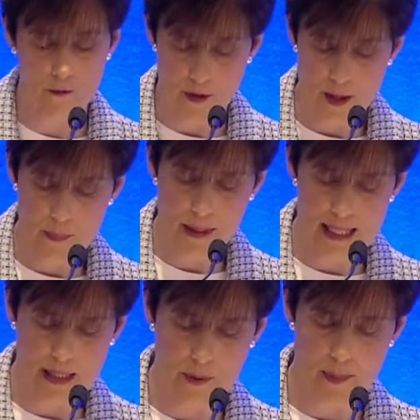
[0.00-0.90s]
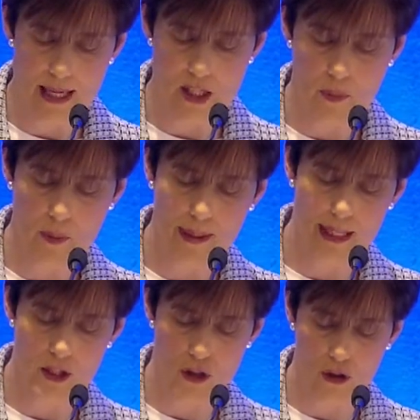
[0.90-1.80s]
building momentum will begin
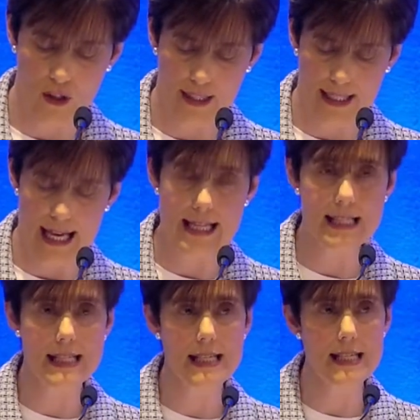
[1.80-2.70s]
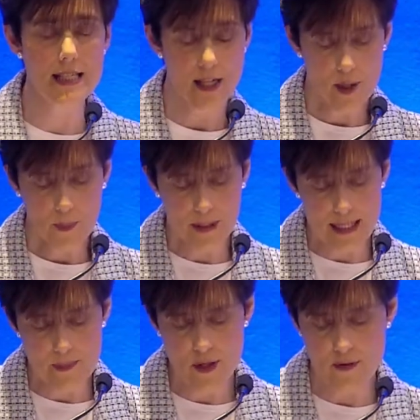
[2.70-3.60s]
shortly, and indeed,
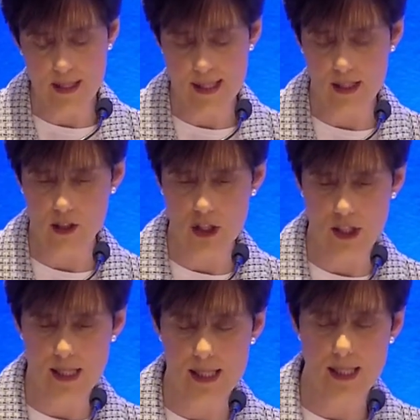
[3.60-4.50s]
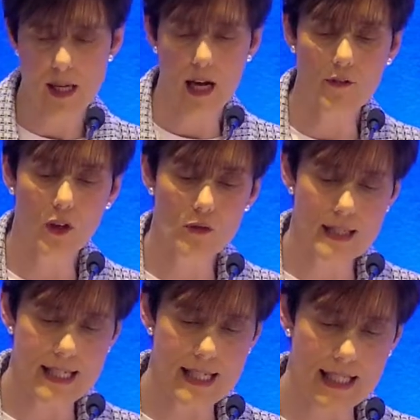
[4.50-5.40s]
preliminary discussions have
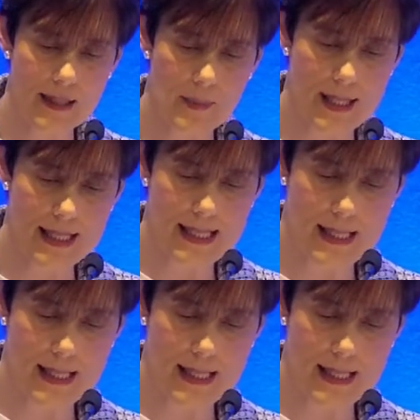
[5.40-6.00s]
already taken place.